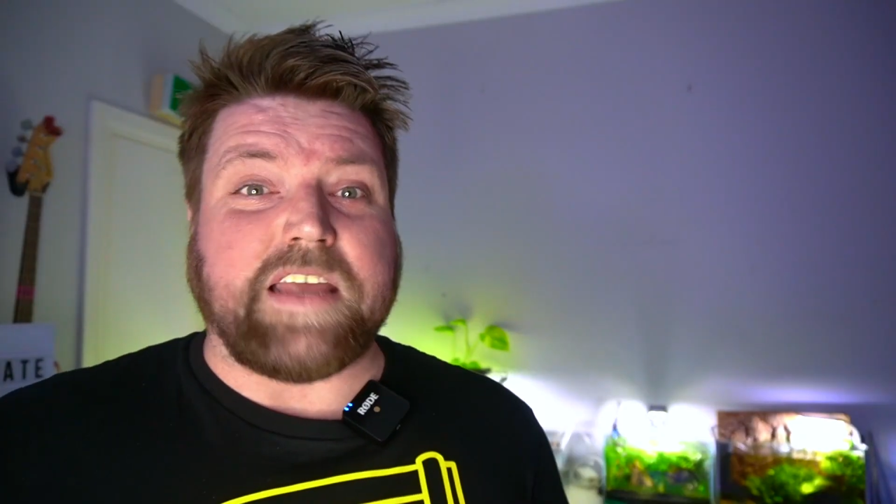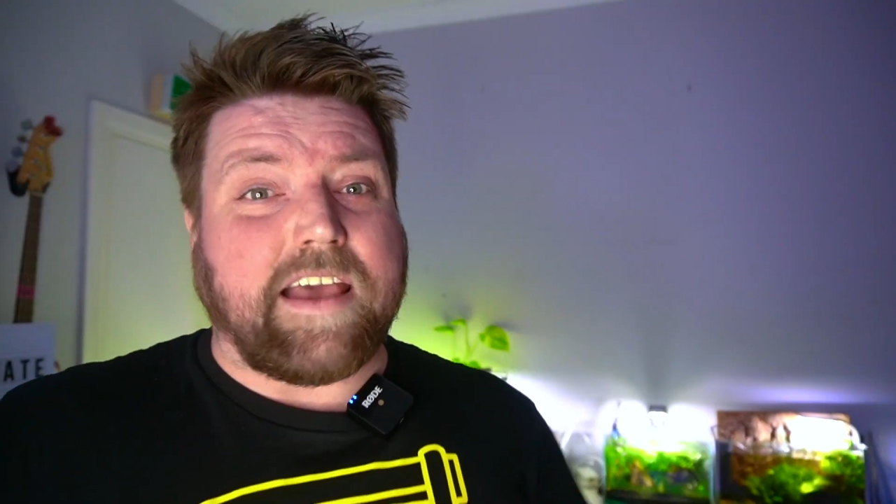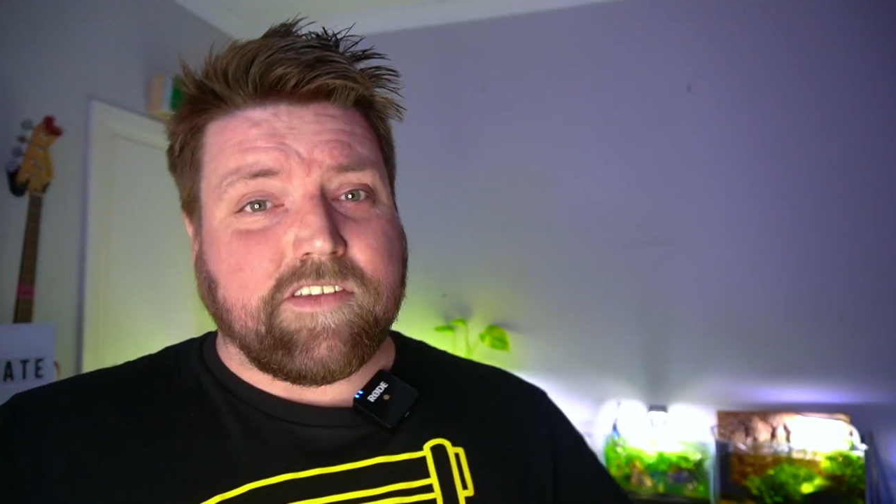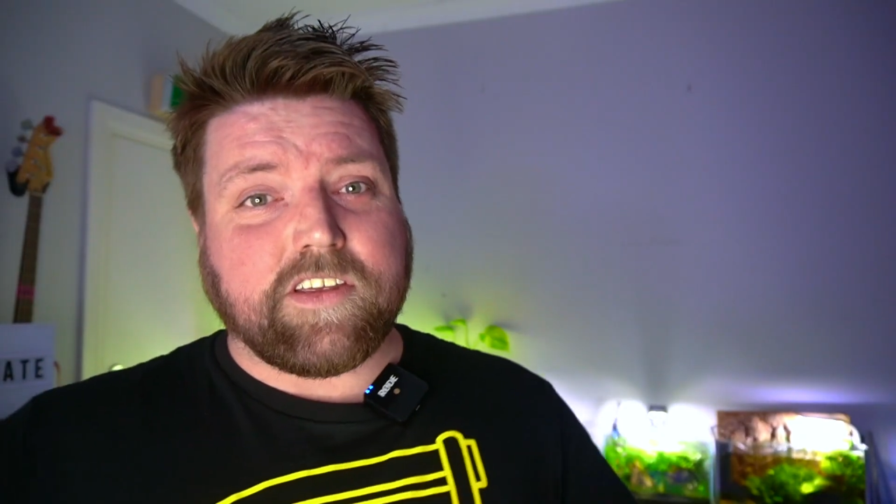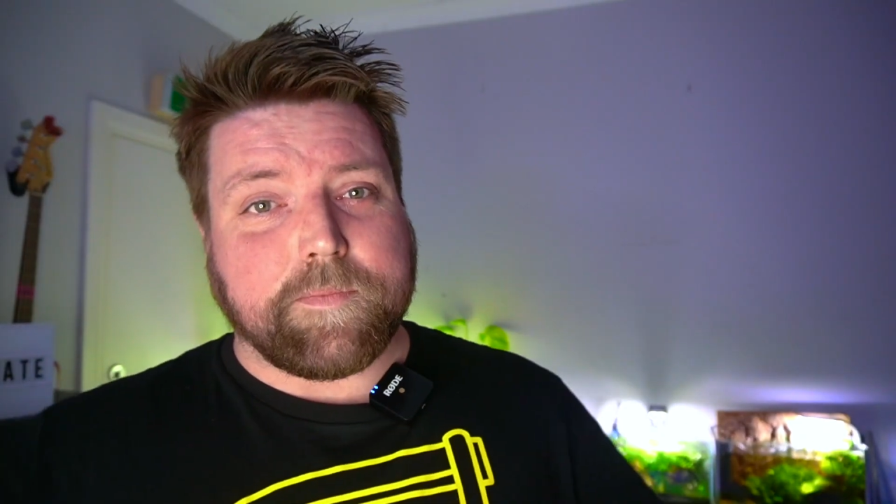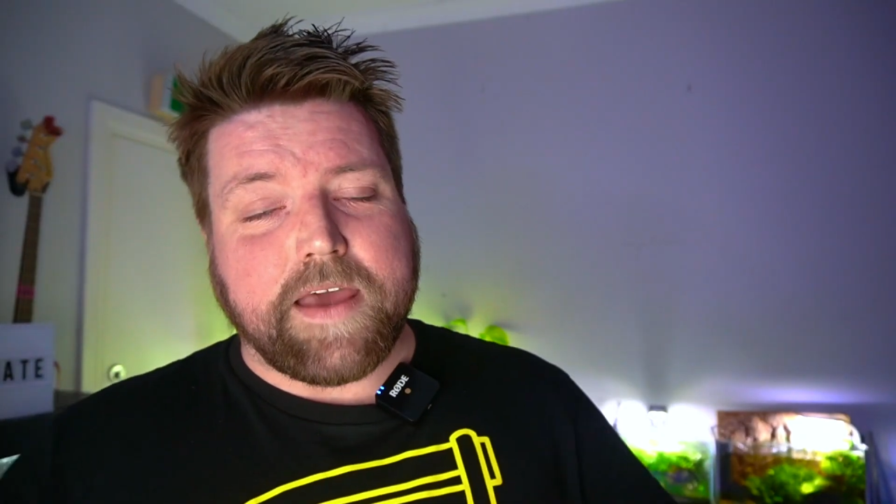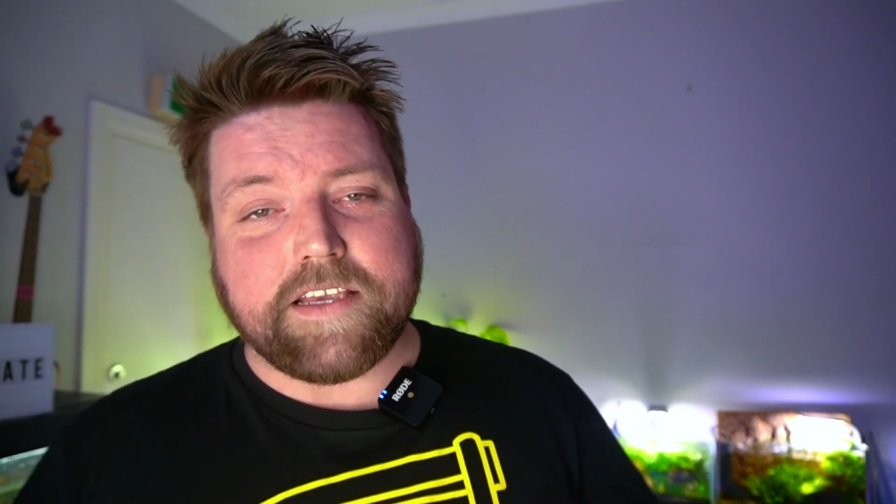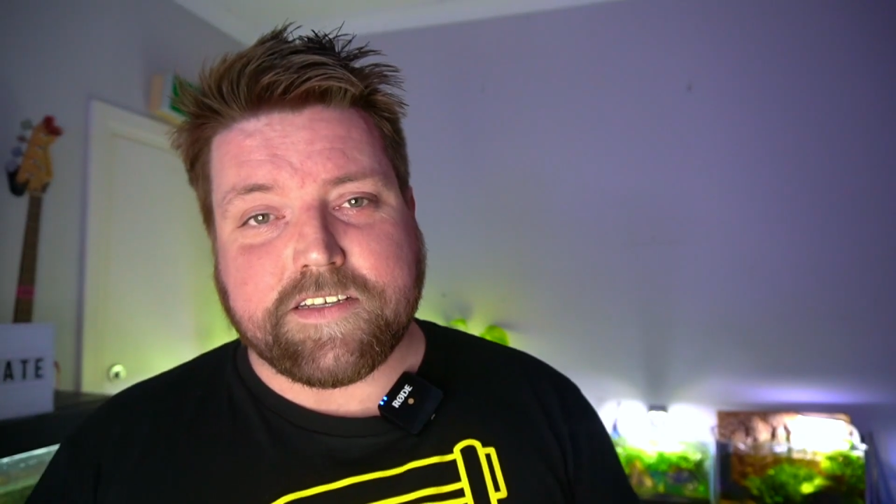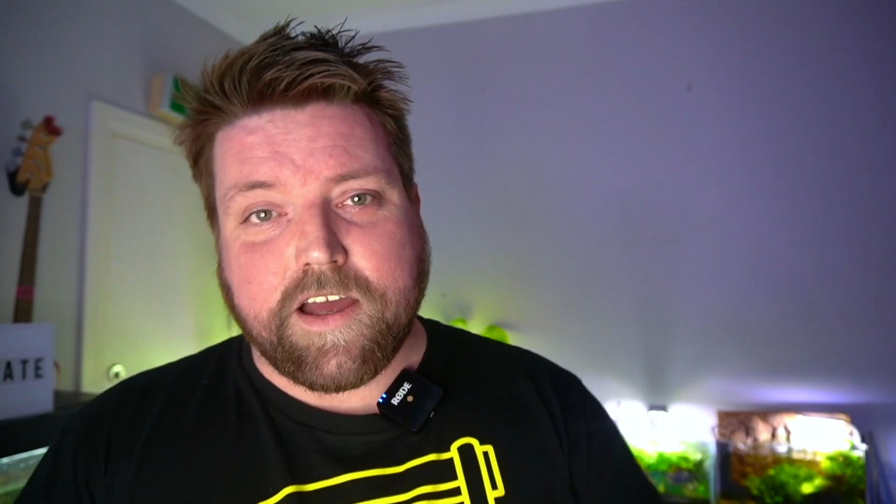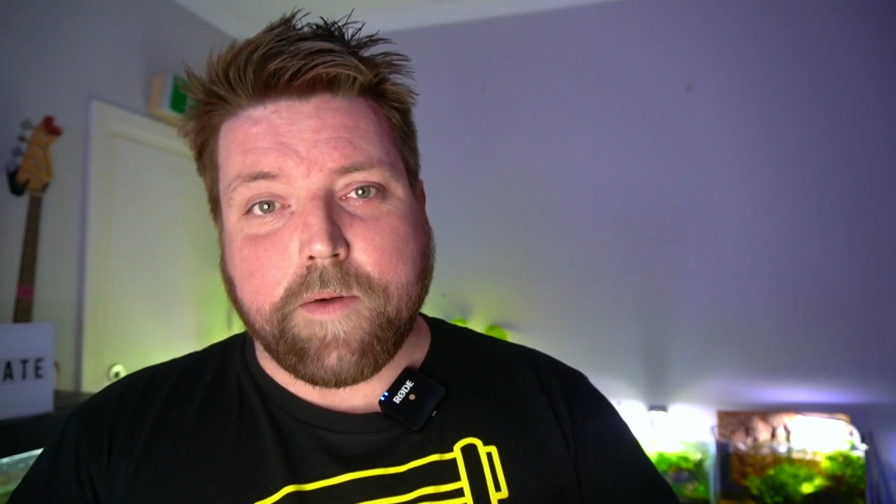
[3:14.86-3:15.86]
As you can
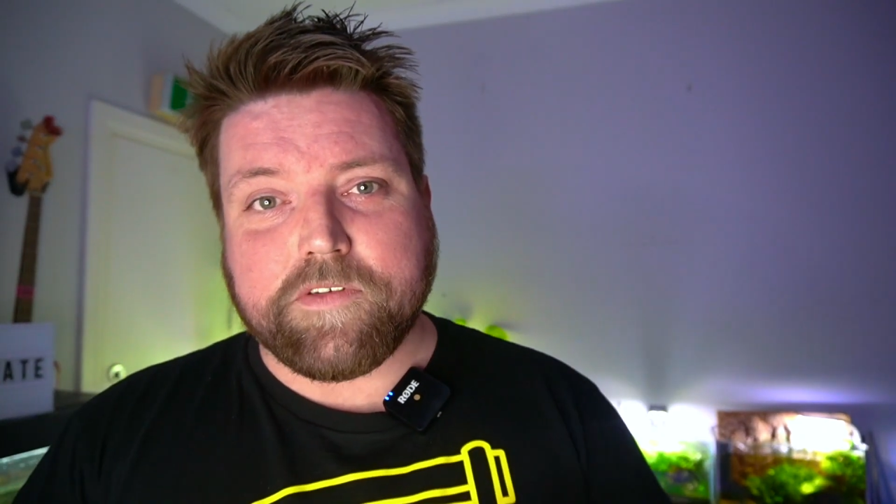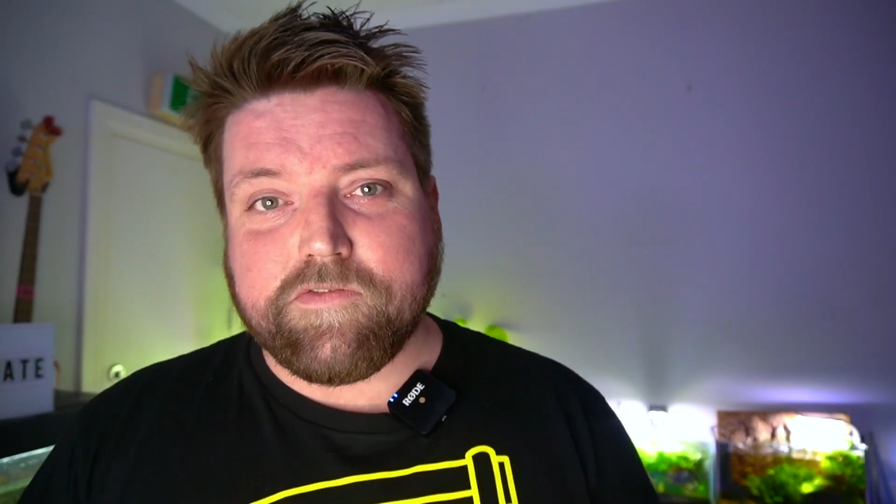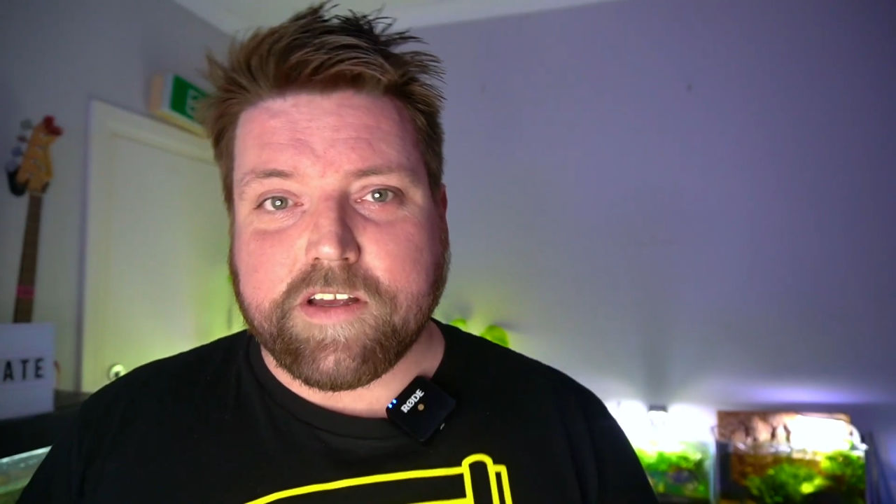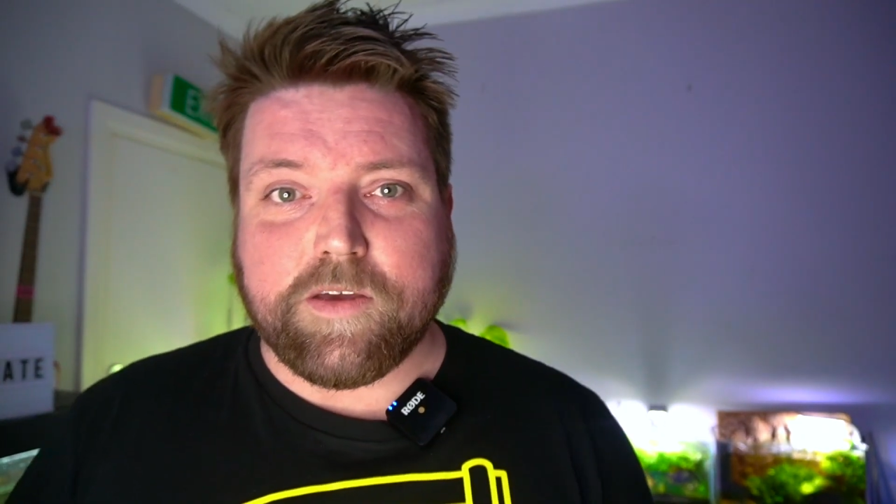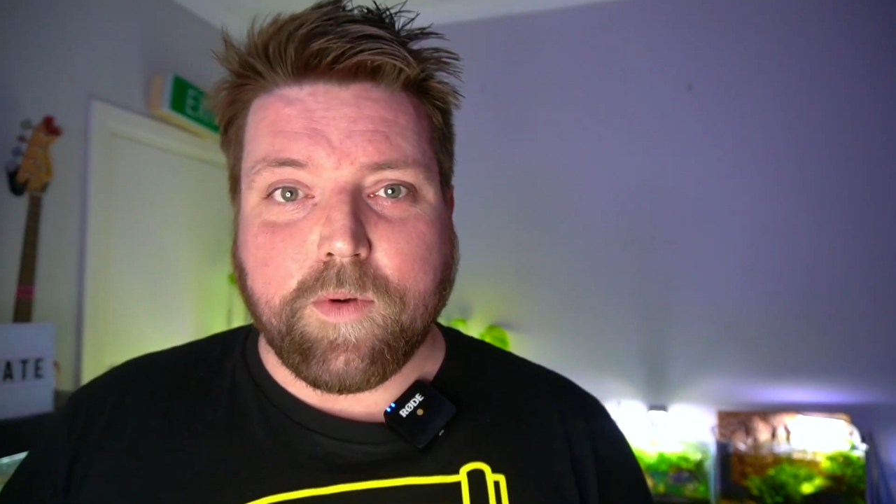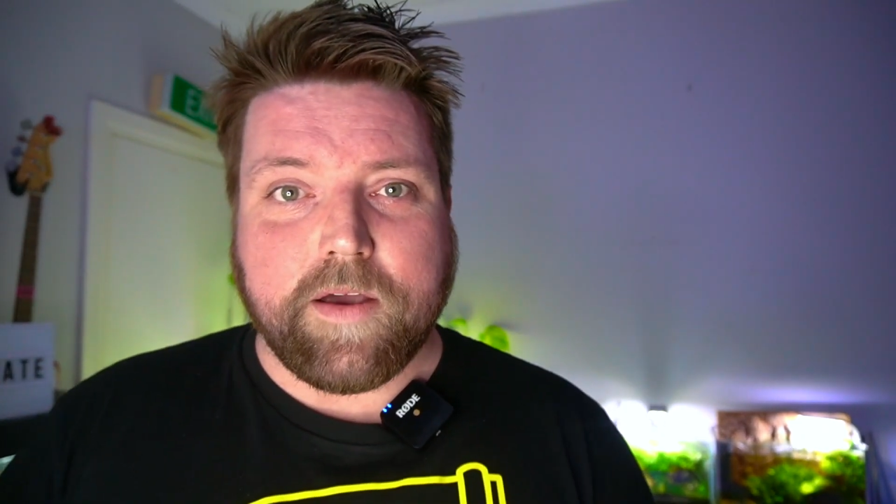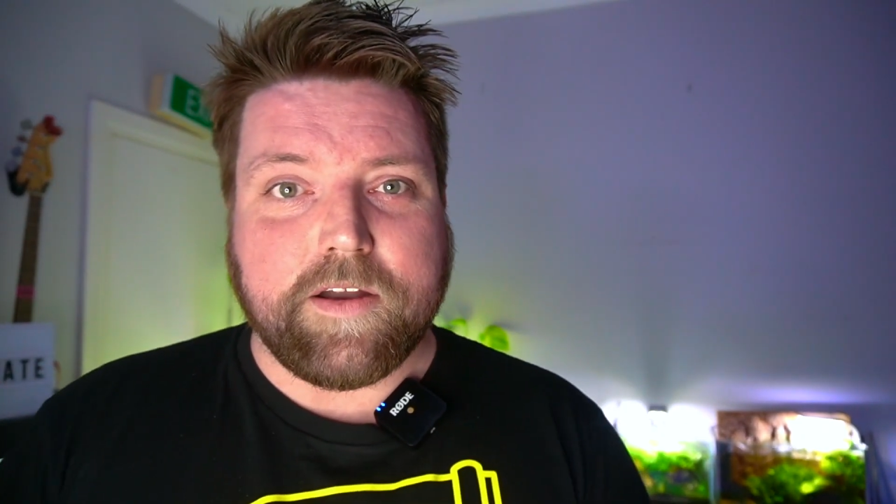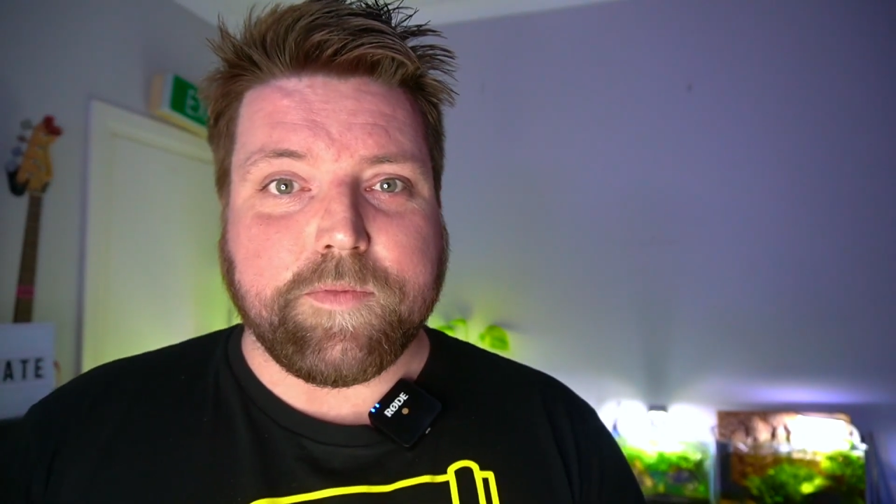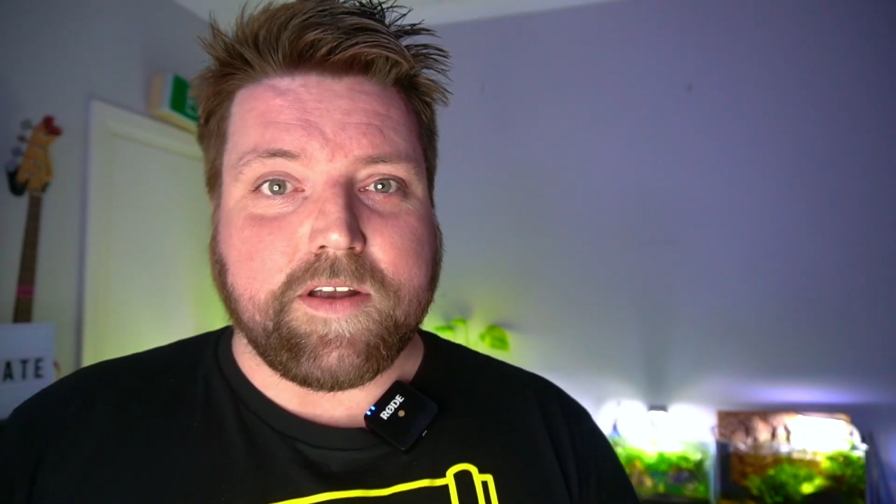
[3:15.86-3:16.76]
imagine, I was really worried